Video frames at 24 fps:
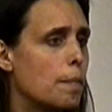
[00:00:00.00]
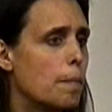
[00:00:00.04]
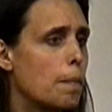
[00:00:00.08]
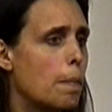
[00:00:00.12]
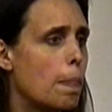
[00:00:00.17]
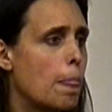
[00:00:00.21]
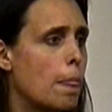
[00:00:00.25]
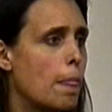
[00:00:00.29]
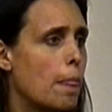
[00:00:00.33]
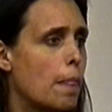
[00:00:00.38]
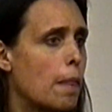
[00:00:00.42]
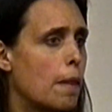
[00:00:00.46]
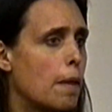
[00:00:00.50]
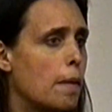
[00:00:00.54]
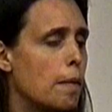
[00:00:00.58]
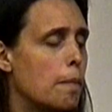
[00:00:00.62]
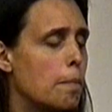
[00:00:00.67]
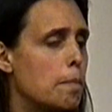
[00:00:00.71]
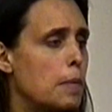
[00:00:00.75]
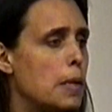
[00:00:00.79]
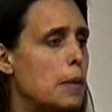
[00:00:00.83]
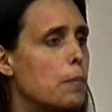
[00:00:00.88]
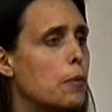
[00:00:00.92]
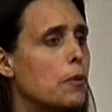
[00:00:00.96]
You know,
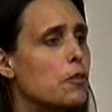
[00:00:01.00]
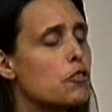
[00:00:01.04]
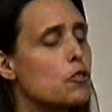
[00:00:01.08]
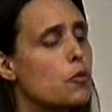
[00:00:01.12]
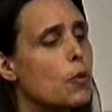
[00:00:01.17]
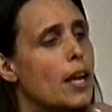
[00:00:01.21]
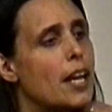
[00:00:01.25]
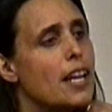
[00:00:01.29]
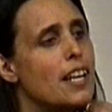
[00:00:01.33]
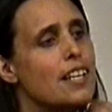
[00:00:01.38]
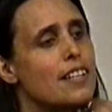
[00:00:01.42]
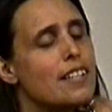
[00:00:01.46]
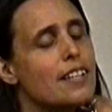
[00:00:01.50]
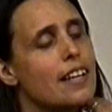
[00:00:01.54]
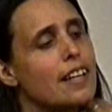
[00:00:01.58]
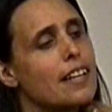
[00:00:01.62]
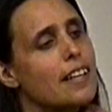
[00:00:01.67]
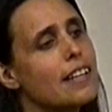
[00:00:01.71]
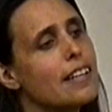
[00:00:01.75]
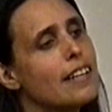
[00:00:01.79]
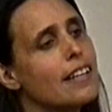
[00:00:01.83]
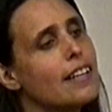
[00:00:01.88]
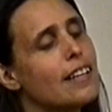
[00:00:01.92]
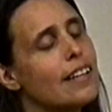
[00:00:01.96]
people
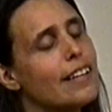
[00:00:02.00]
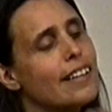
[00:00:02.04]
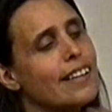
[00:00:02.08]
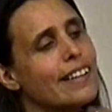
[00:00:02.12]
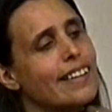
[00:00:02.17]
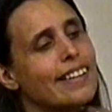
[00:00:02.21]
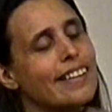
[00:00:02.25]
trained to,